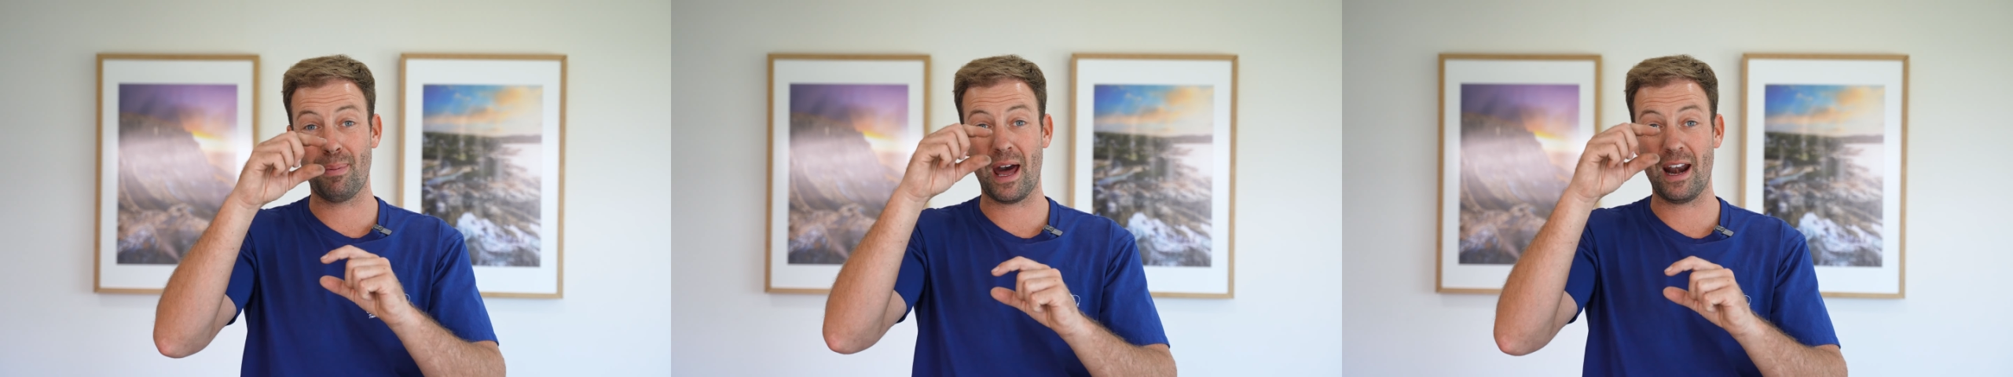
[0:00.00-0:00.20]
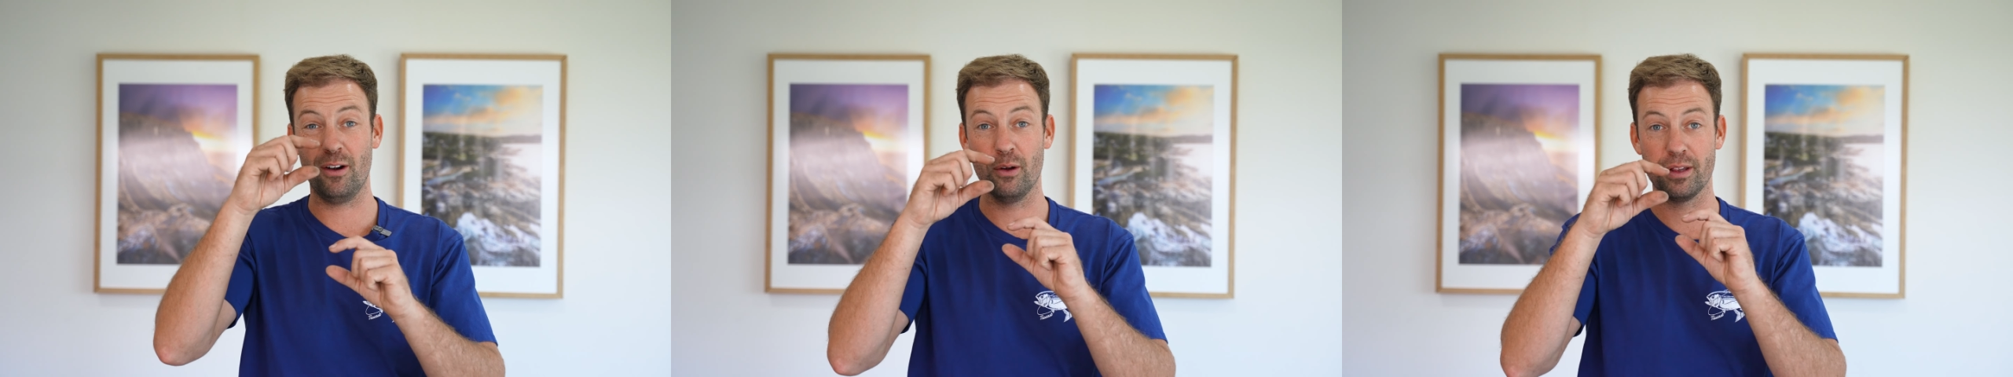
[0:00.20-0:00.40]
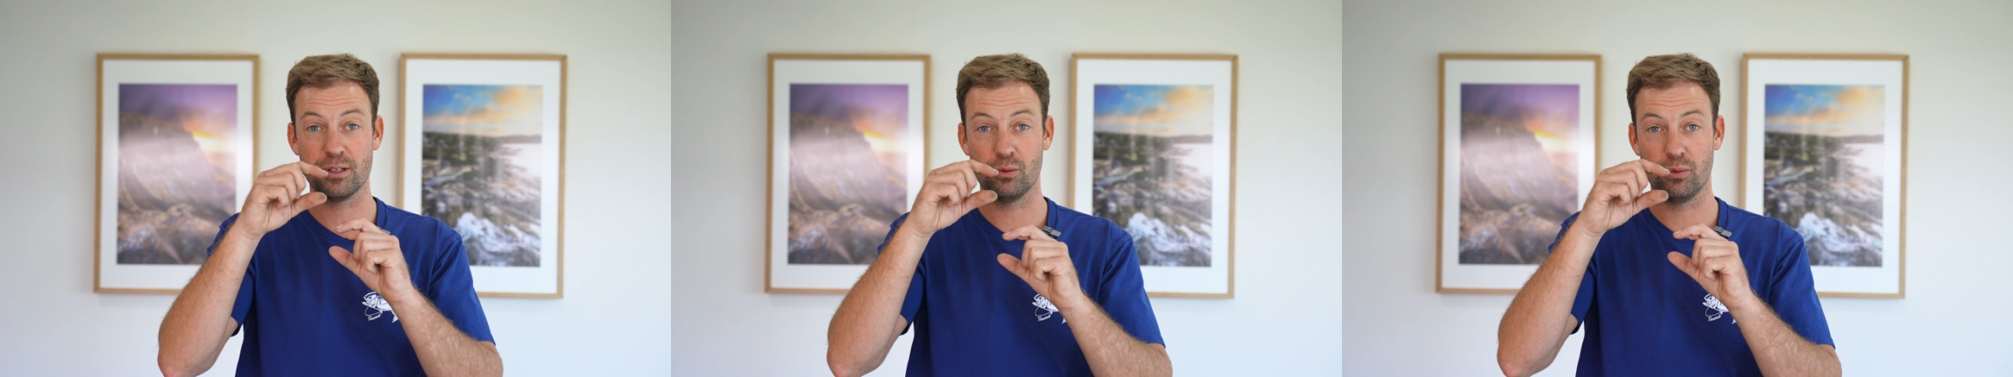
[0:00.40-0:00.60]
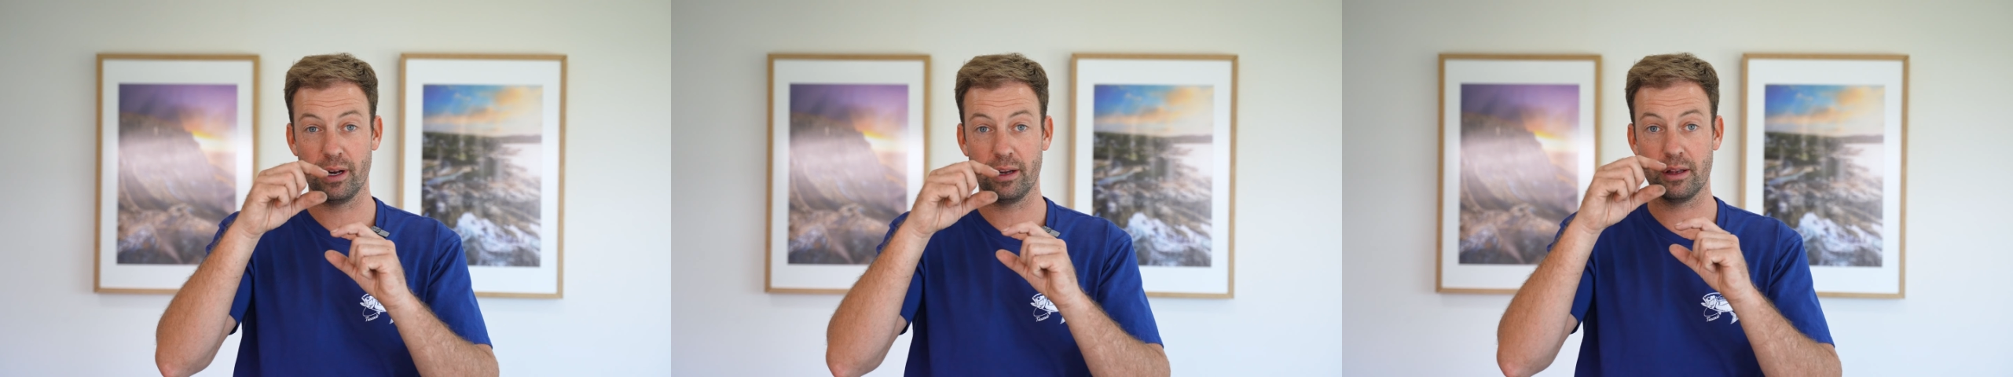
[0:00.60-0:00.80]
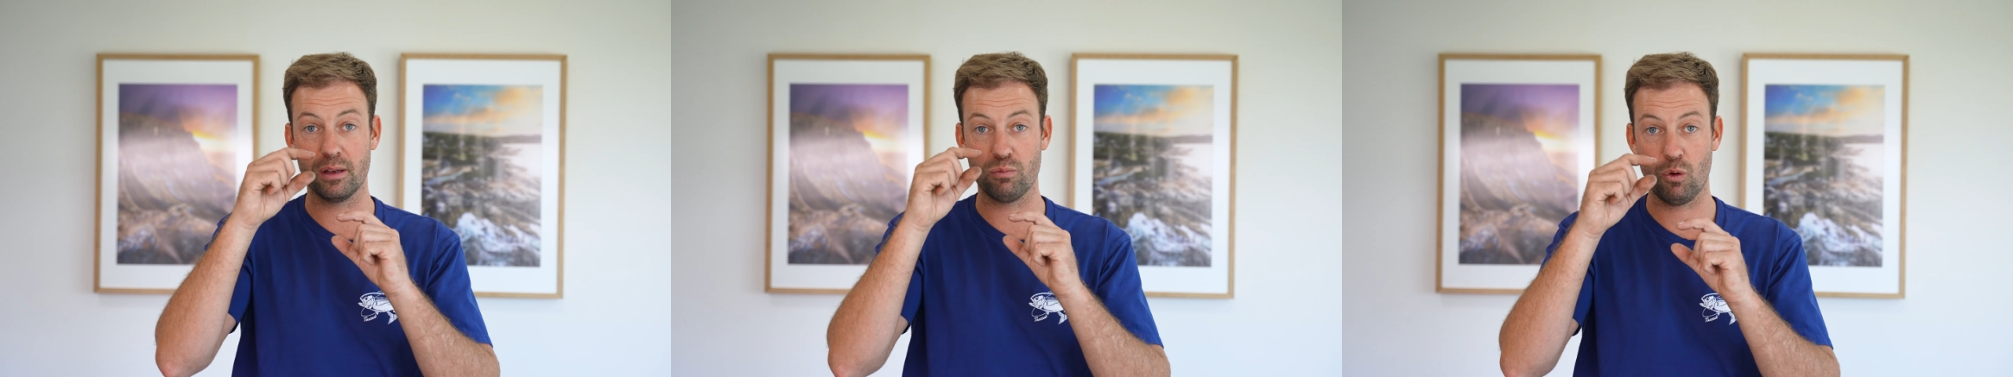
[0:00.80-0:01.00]
paternoster
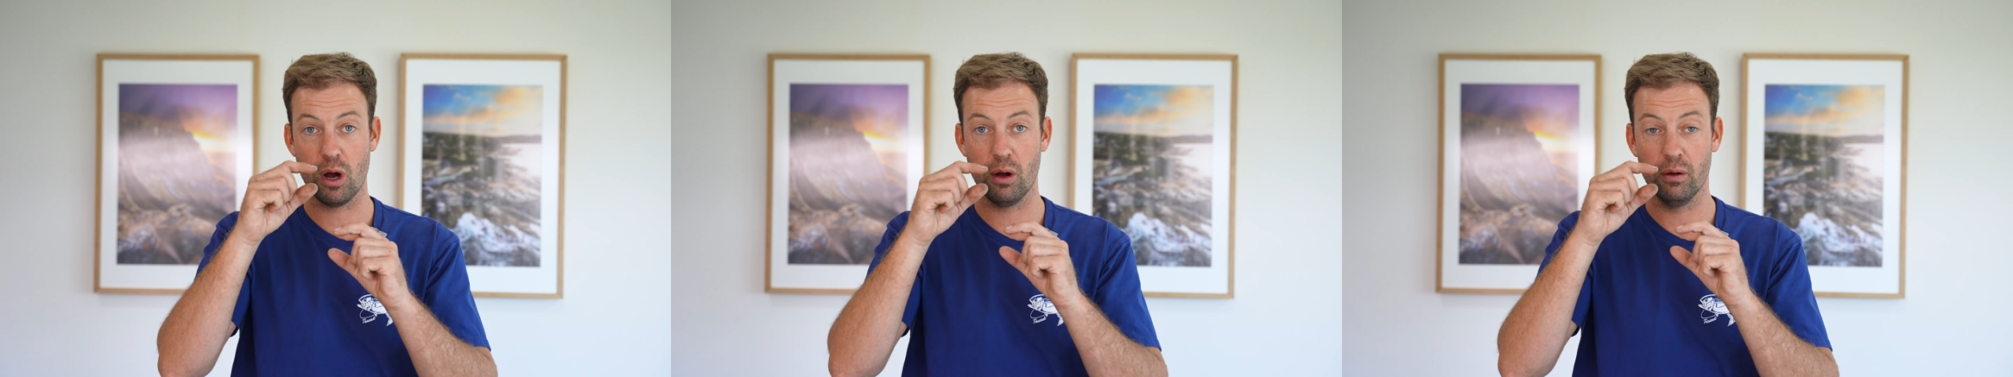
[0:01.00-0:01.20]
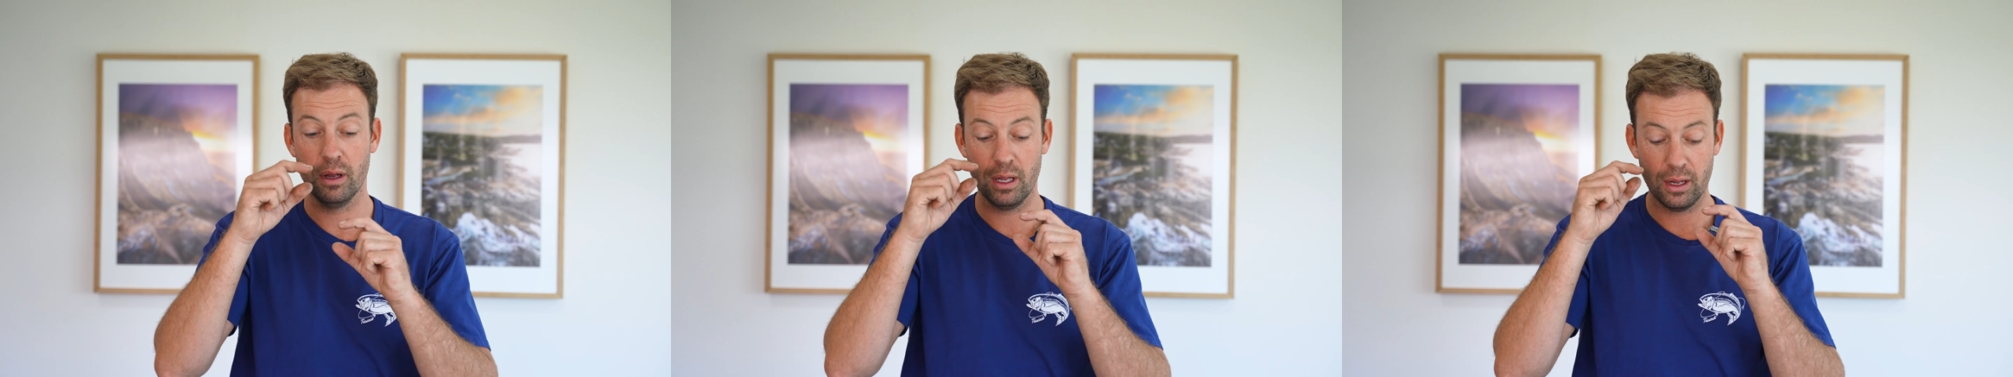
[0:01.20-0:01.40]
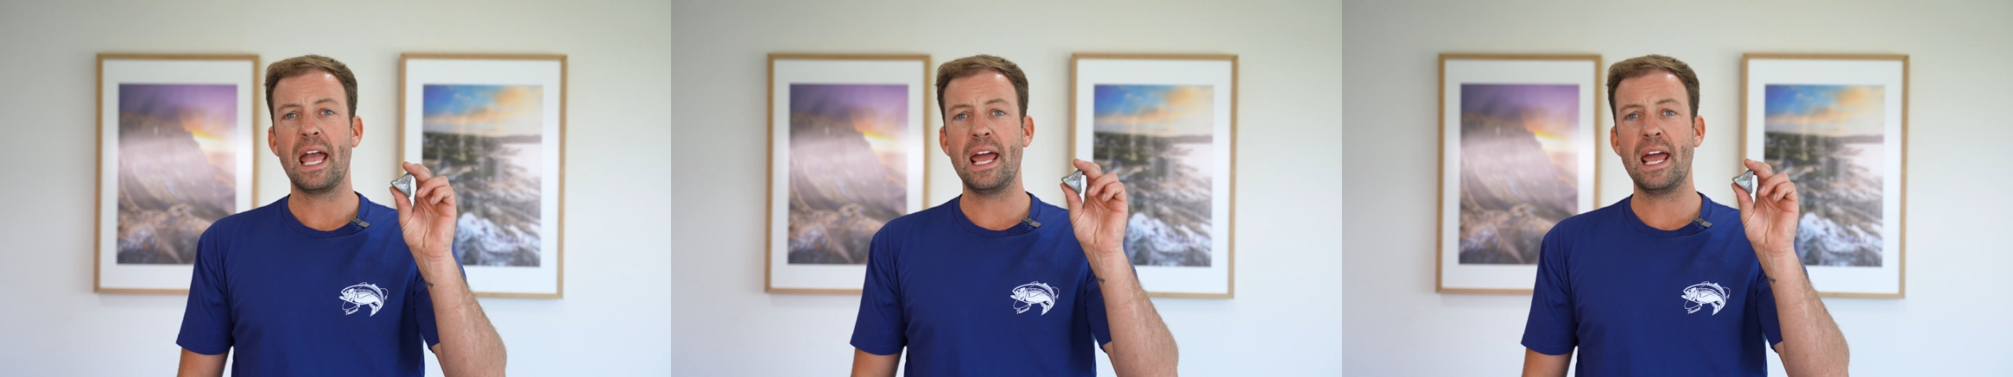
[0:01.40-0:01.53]
rigs as well.